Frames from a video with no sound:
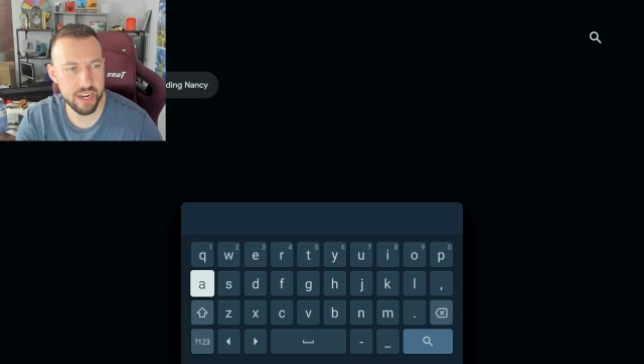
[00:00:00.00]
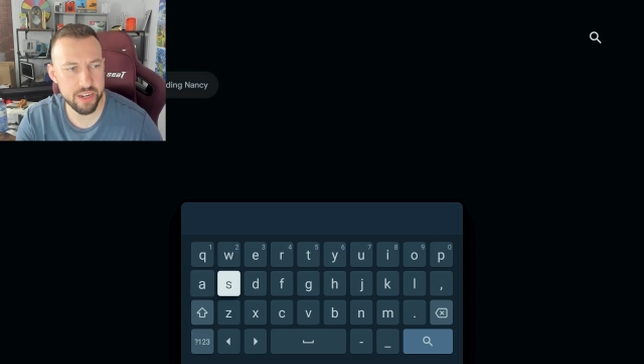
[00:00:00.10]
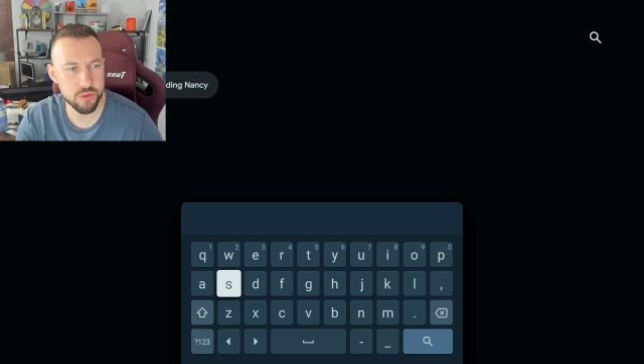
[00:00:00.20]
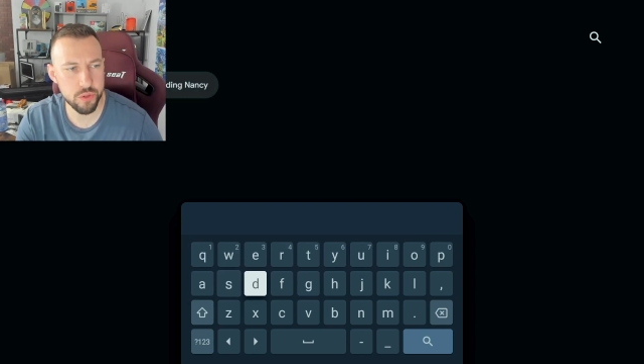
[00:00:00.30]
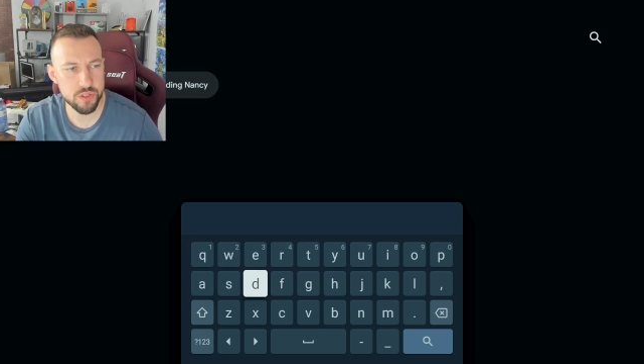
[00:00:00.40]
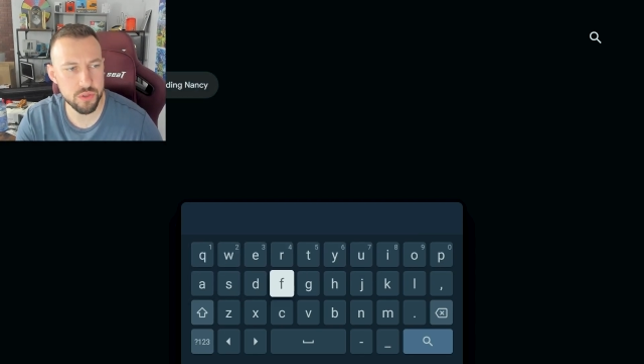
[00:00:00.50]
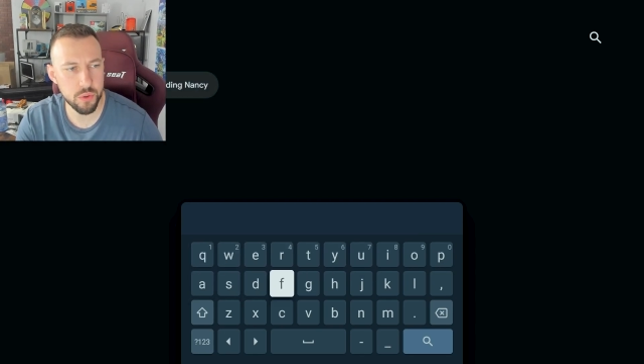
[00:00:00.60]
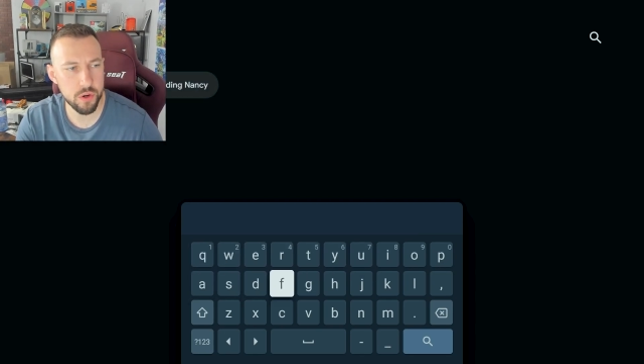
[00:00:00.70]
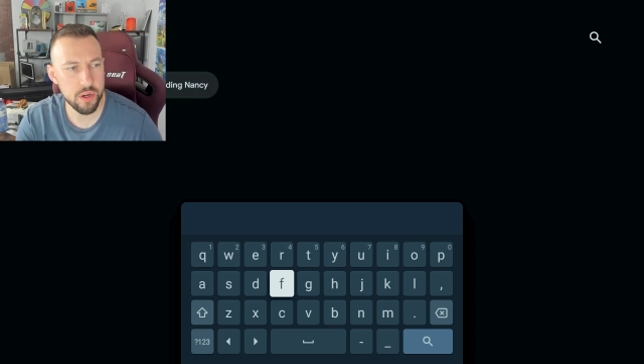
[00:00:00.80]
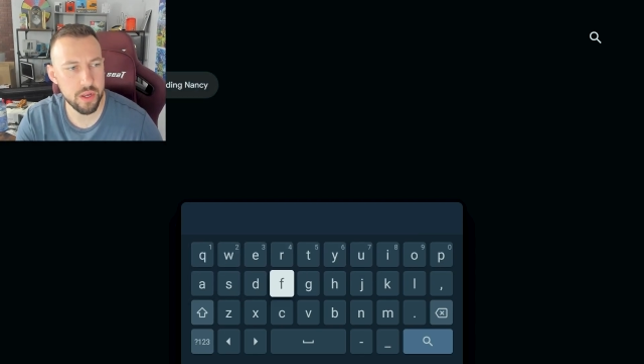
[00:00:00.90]
Android
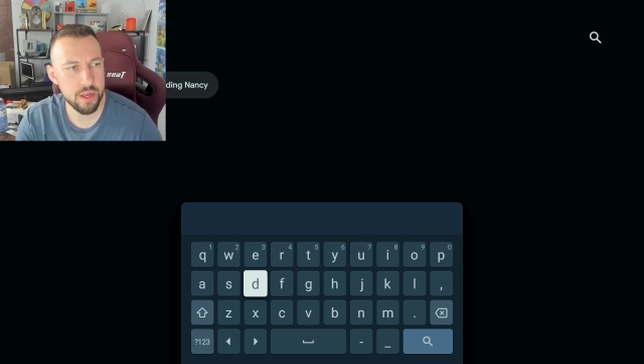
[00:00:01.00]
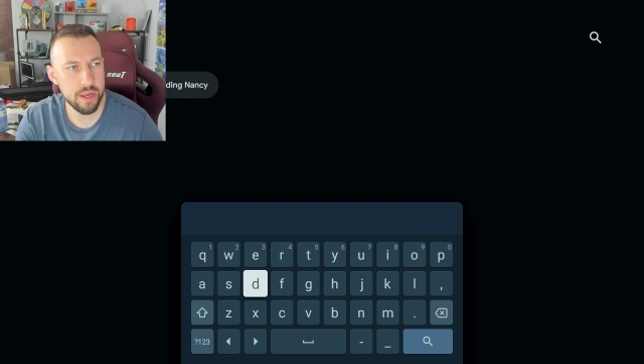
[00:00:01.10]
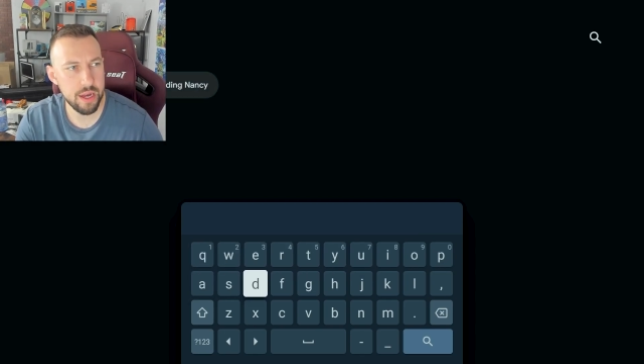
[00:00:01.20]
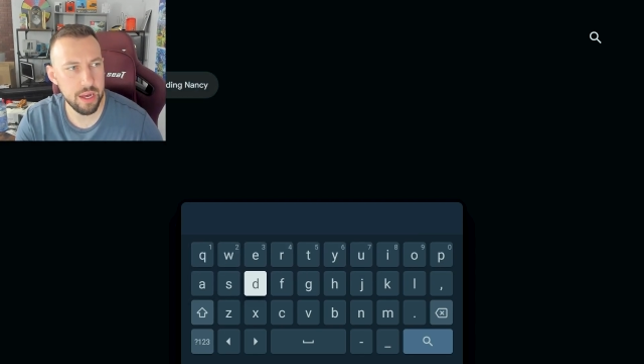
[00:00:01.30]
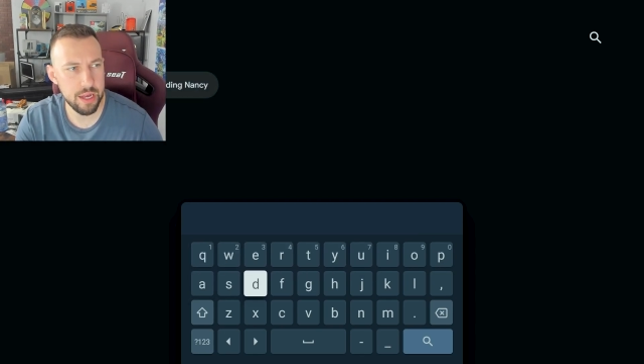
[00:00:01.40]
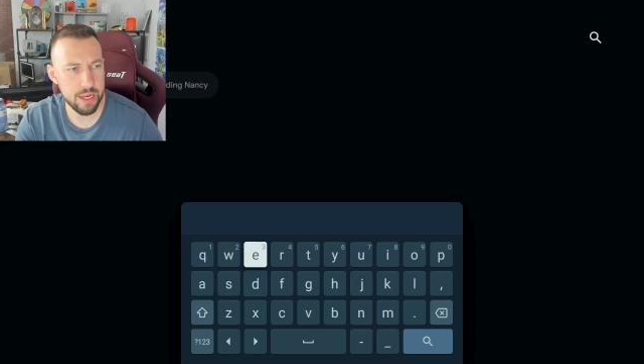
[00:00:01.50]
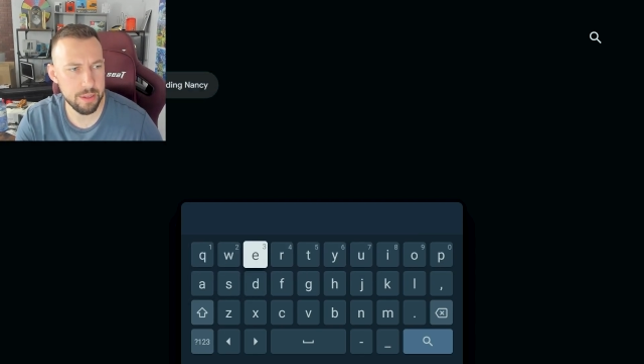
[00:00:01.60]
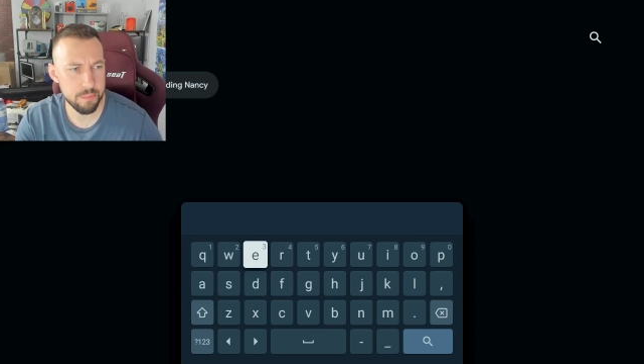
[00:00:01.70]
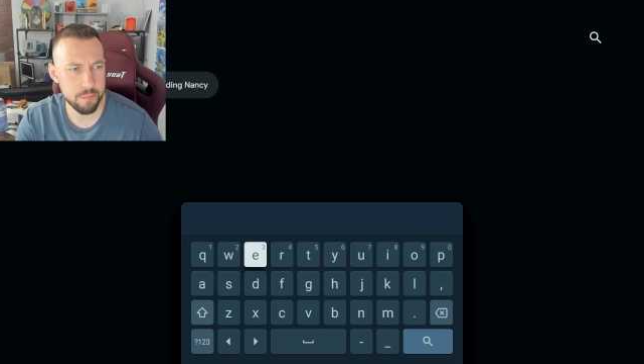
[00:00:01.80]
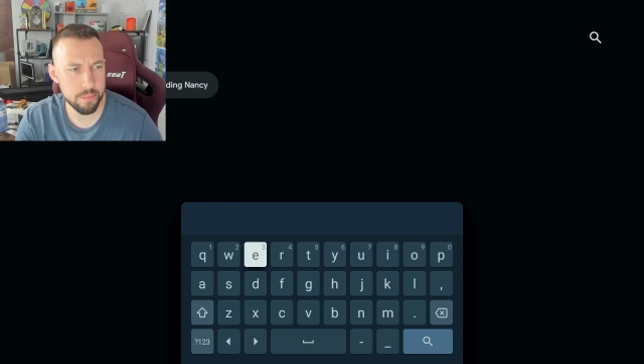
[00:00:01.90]
Store,
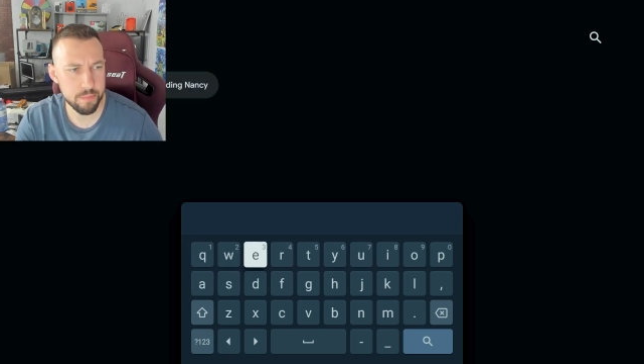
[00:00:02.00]
um,